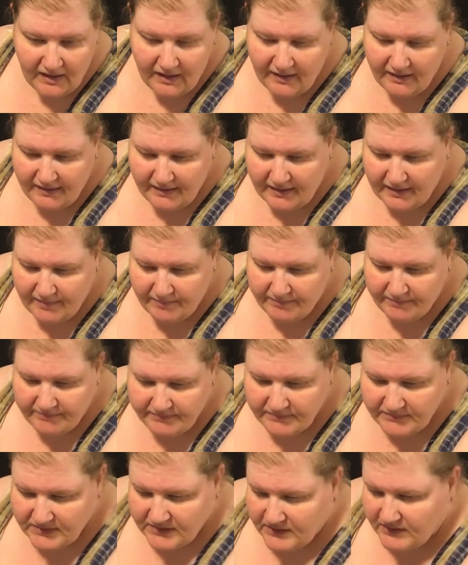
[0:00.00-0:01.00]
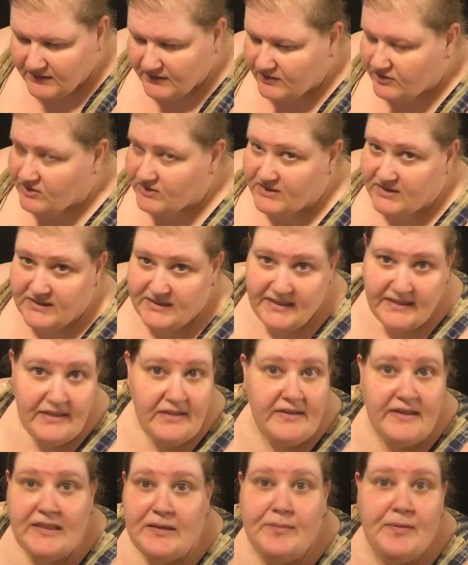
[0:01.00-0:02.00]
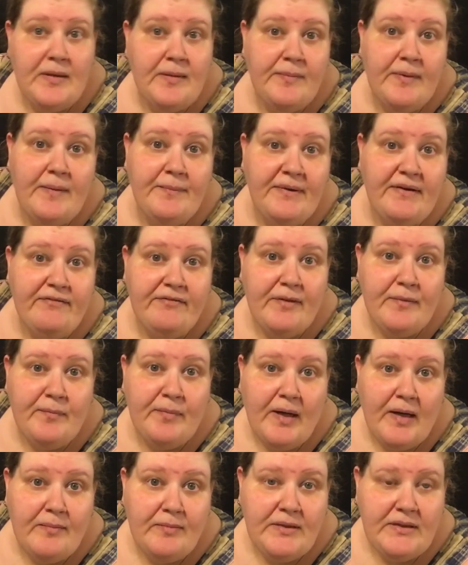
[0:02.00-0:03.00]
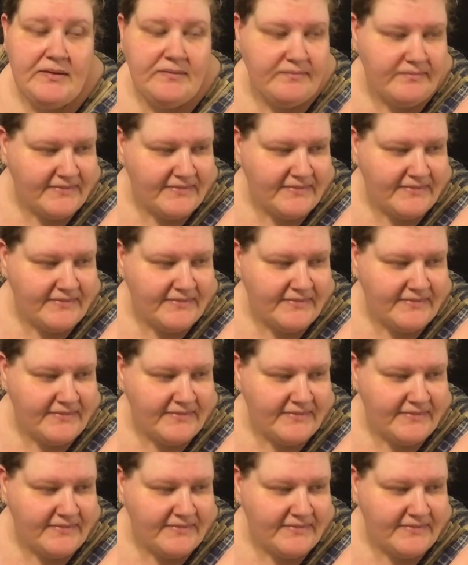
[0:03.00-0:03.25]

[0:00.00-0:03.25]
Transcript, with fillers: Um, just to tell you a little bit about my friend Bobby.